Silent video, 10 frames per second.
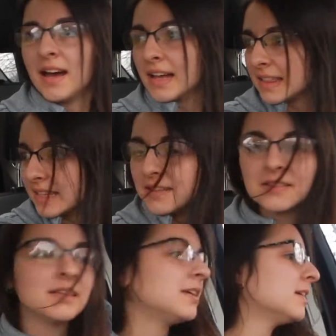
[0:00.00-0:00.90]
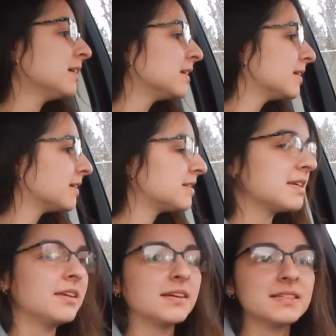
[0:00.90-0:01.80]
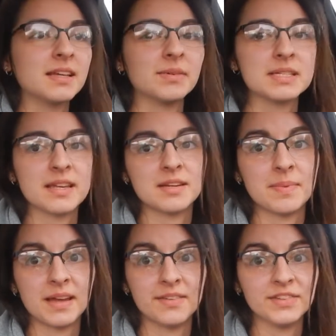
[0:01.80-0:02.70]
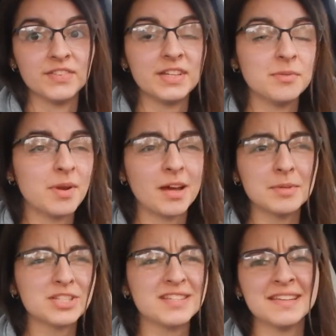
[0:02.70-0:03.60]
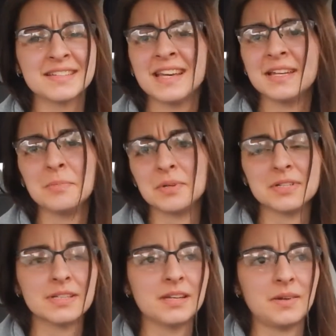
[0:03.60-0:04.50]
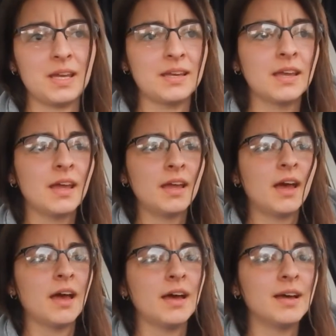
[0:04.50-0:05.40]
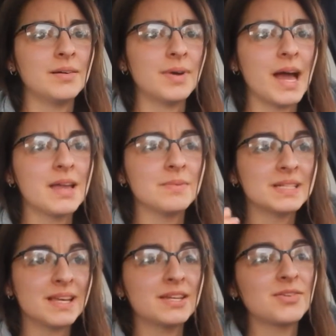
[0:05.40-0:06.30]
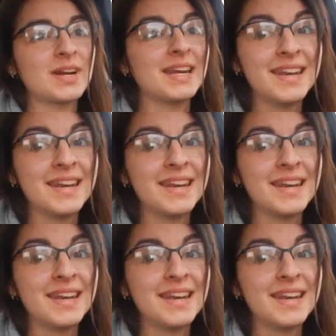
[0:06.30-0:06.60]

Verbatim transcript: I literally tell you guys I'm excited about every video, but I'm just an excited person, okay? Um, I am excited right